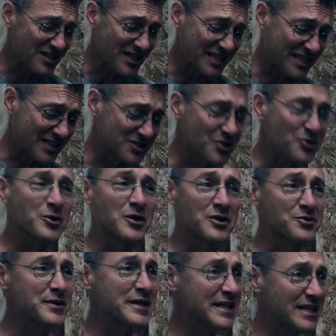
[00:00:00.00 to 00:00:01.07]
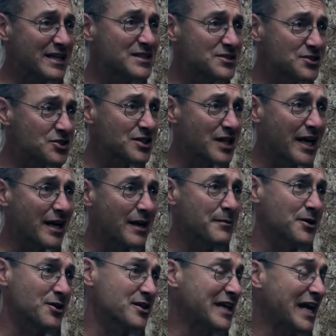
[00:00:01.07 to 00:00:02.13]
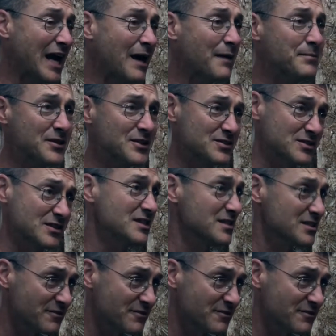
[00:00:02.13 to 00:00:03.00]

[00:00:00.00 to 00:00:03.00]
like a 2 or 3 inch diameter cap is